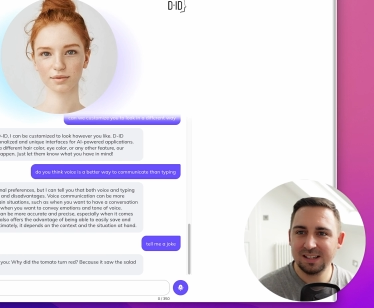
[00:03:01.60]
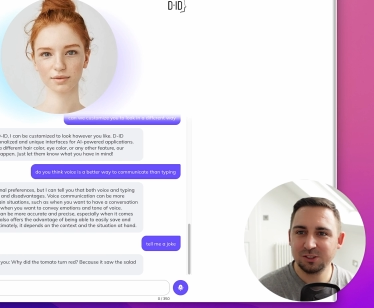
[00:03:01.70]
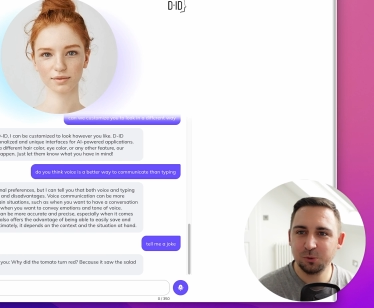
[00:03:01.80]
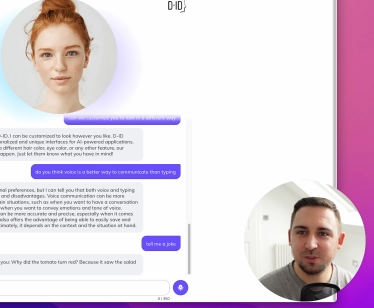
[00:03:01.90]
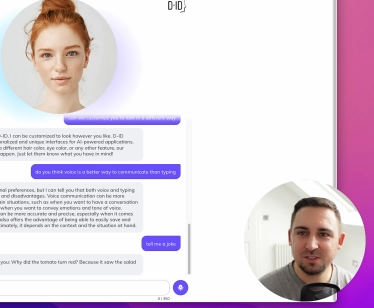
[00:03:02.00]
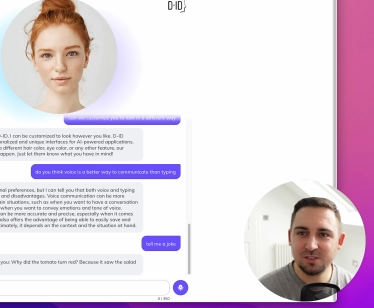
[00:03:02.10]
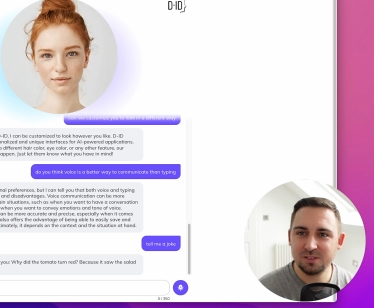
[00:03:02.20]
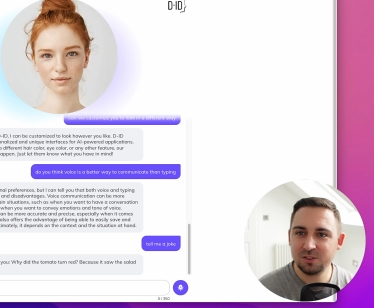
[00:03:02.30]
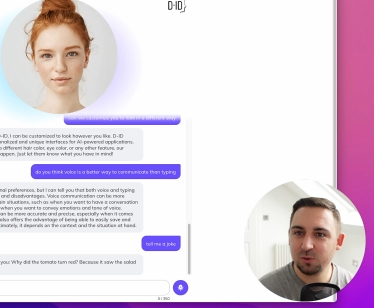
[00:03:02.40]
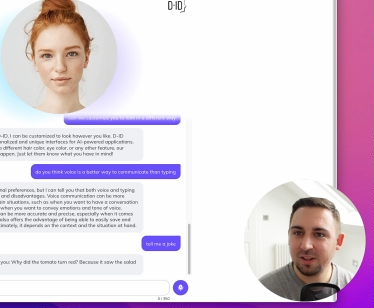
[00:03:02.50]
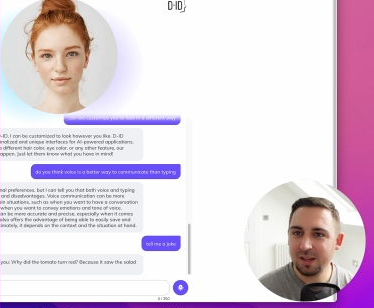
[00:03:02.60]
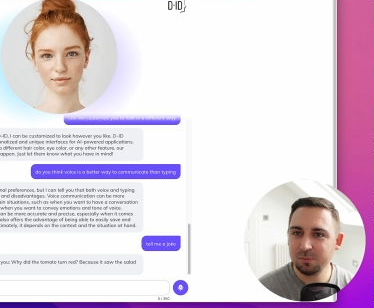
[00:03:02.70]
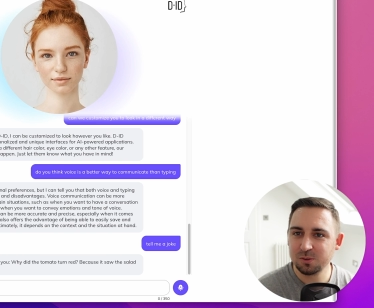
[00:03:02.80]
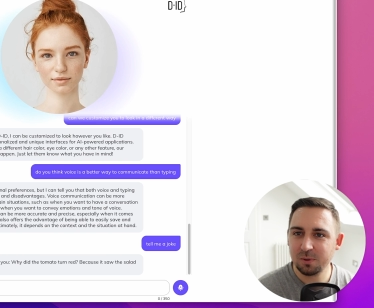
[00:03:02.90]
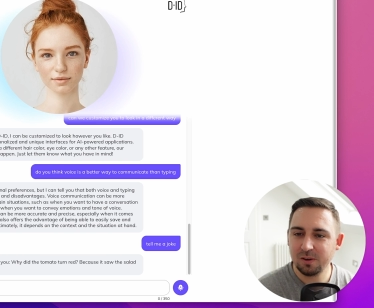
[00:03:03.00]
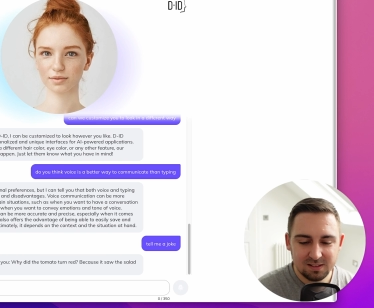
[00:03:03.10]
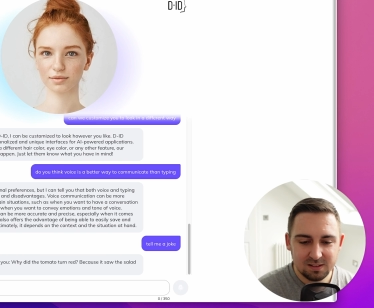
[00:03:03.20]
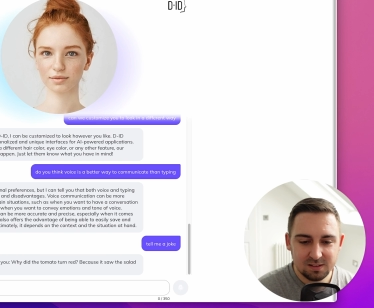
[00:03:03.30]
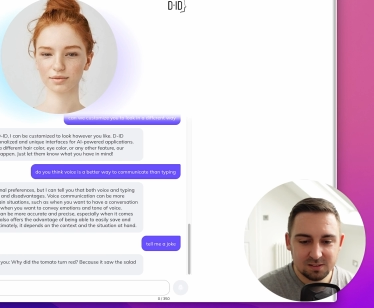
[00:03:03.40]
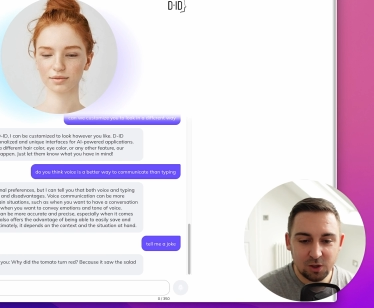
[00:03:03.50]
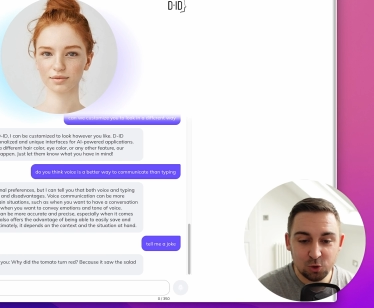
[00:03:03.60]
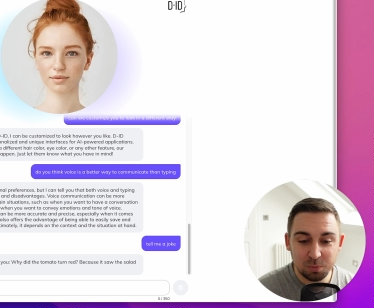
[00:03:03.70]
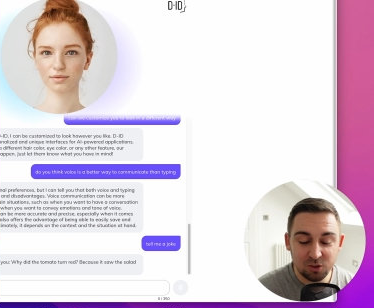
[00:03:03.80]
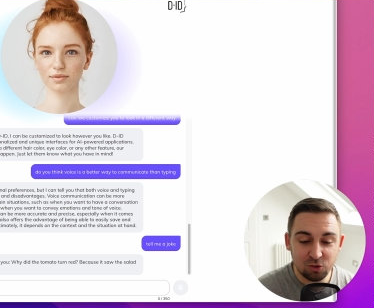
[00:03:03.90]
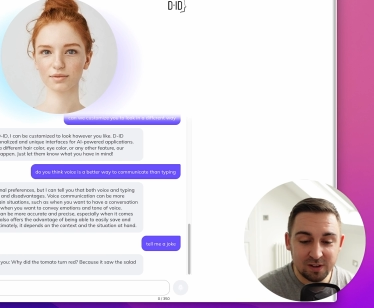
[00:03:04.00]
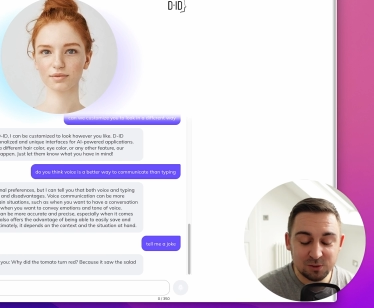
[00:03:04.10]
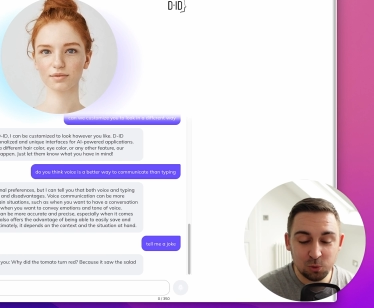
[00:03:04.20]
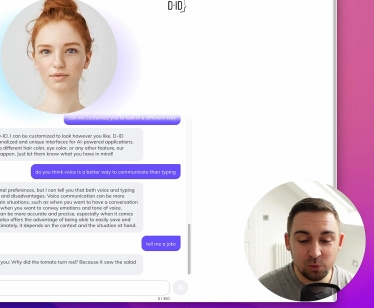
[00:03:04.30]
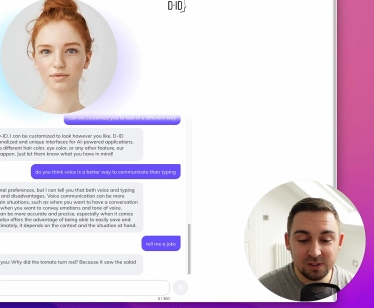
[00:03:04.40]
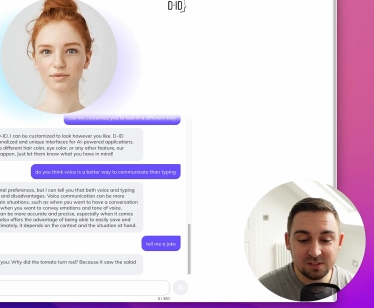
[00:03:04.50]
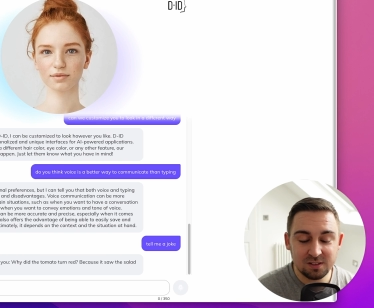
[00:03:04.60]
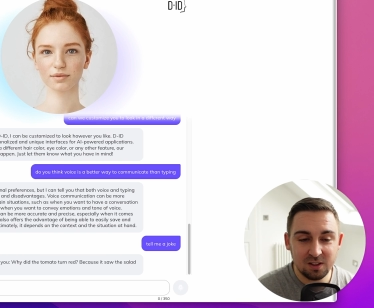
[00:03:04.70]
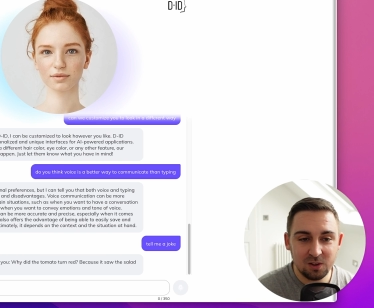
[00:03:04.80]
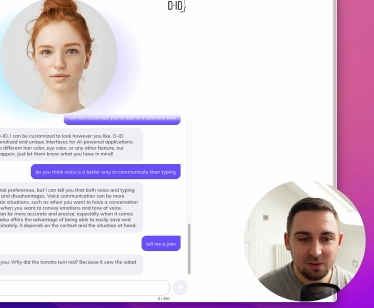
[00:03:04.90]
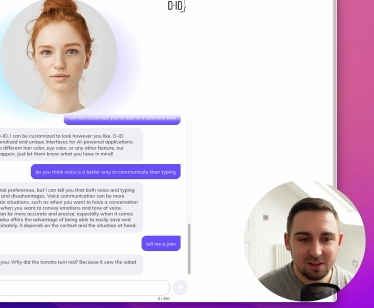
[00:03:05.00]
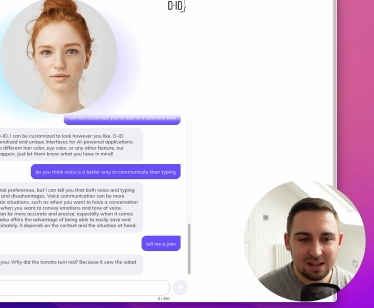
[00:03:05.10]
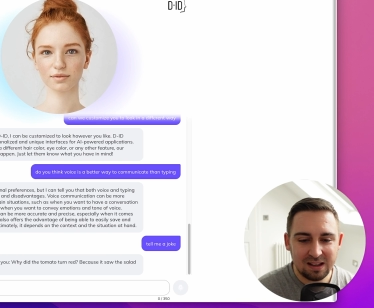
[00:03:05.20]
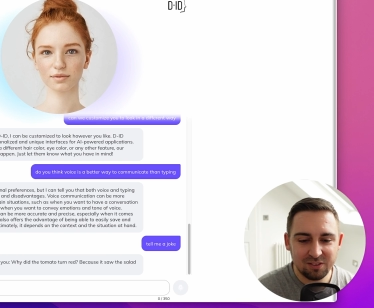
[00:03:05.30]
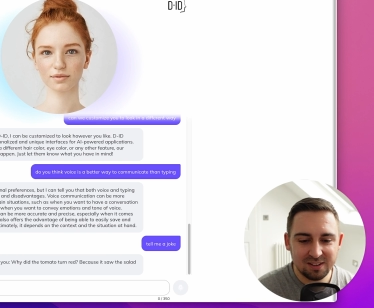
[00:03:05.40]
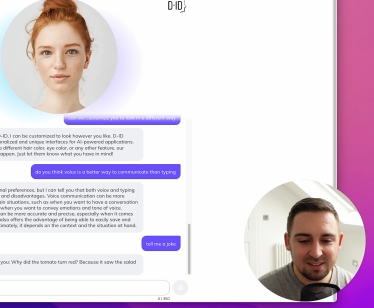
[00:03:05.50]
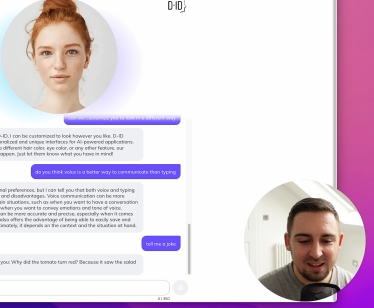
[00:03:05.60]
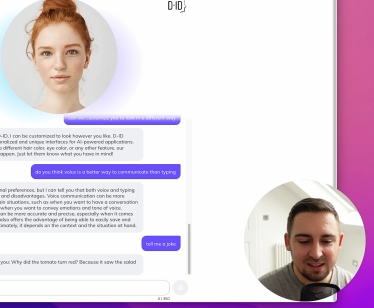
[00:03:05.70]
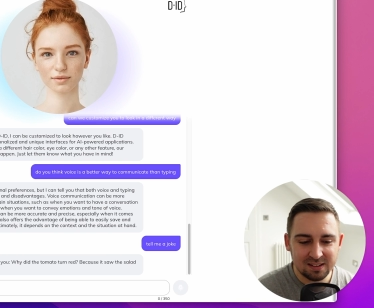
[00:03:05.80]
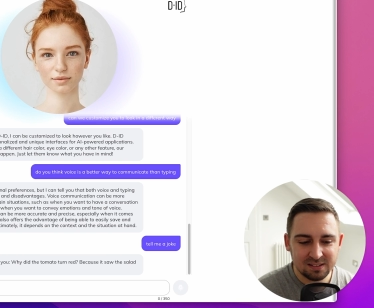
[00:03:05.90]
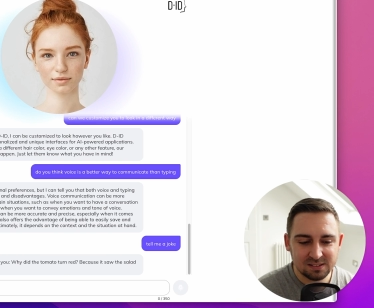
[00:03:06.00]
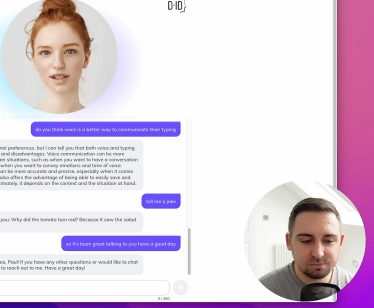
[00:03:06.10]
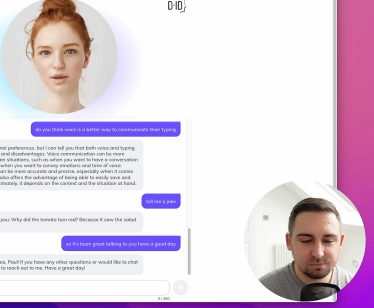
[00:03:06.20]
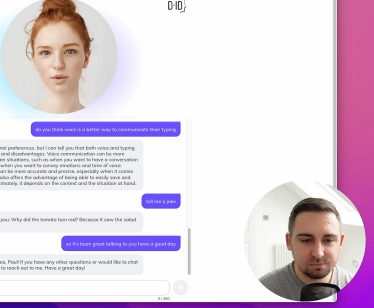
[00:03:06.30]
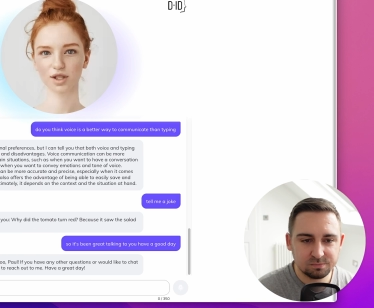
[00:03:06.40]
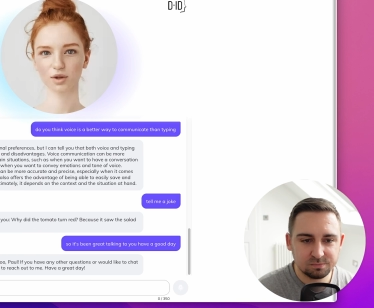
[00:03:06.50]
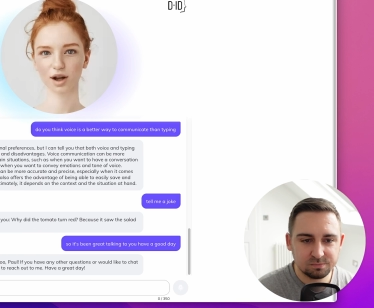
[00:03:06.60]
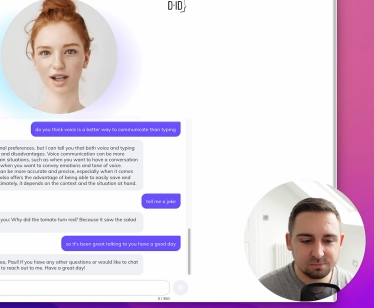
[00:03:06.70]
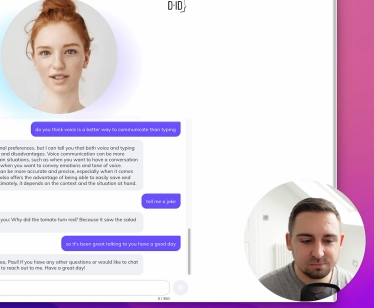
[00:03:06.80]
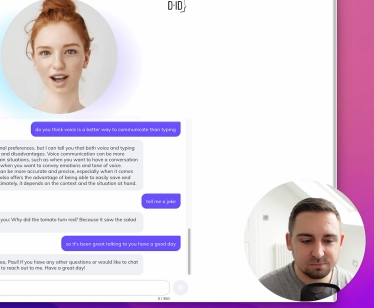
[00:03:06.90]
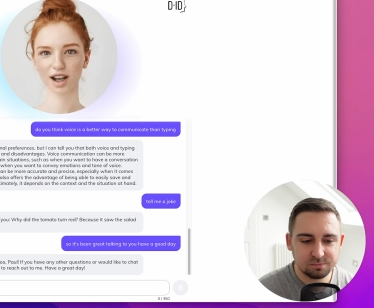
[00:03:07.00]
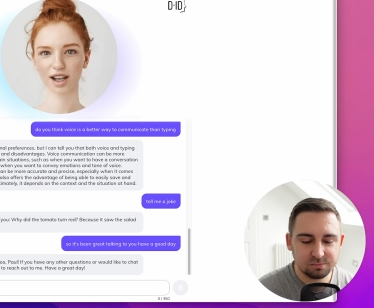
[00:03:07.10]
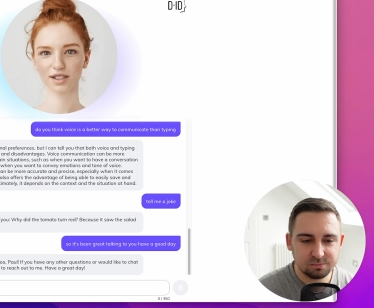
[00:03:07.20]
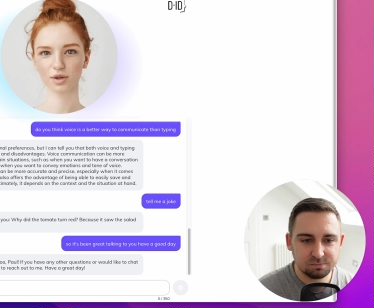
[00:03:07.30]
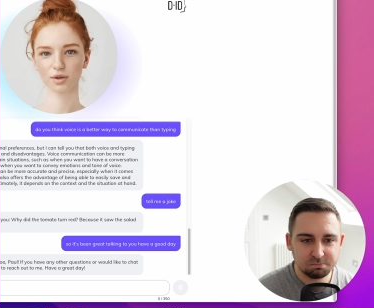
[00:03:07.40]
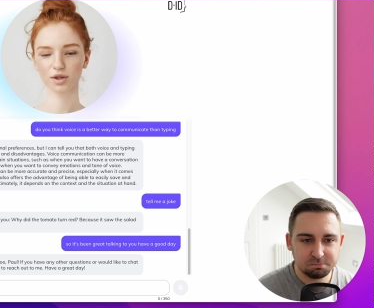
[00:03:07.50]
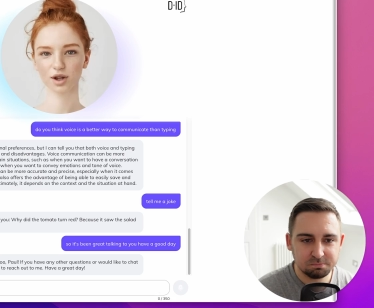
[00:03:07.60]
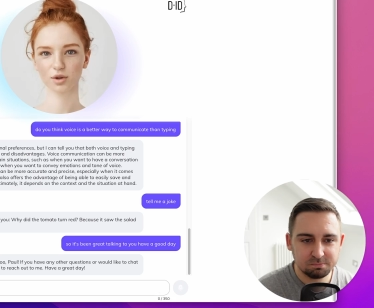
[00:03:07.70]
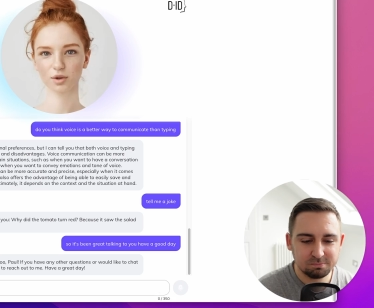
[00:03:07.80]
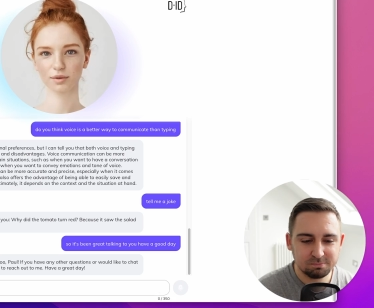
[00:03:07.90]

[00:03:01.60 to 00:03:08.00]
Speaker 1: how she always uses your name as well. So it's been great talking to you. Have a good day.
Speaker 2: It was great talking to you too,